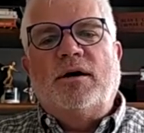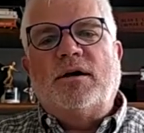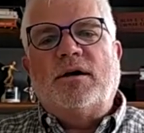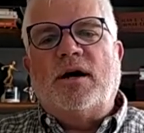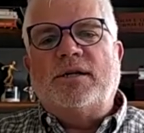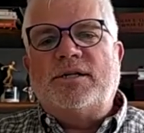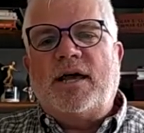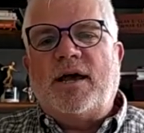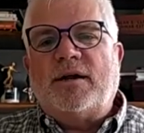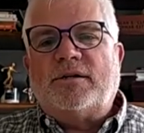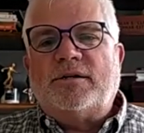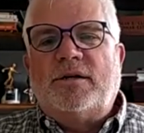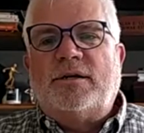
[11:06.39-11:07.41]

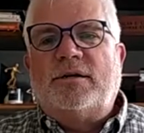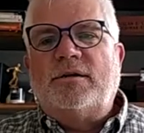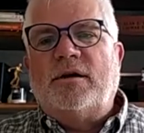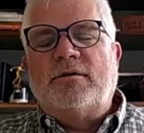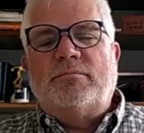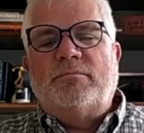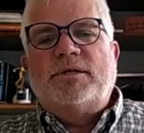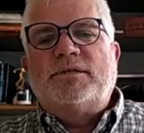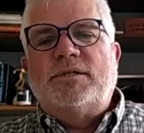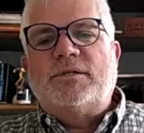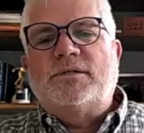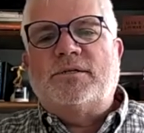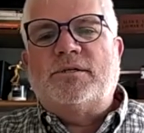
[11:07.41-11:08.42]
contact in another
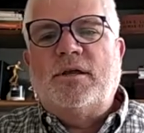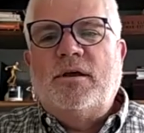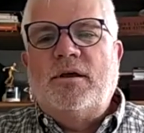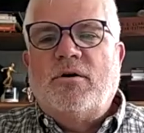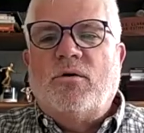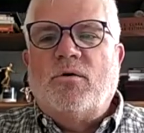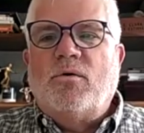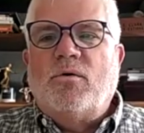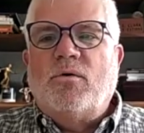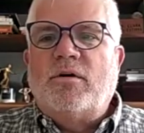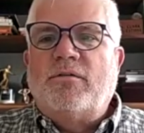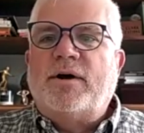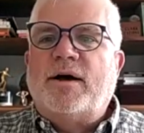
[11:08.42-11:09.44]
business, or
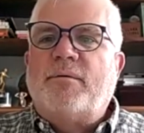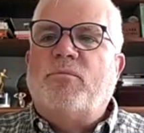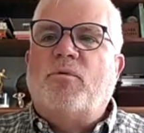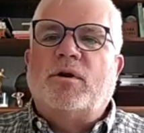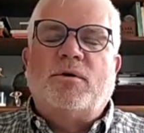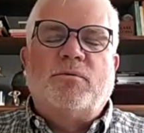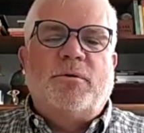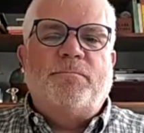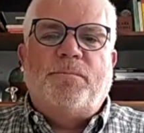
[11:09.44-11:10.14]
if I'm working with,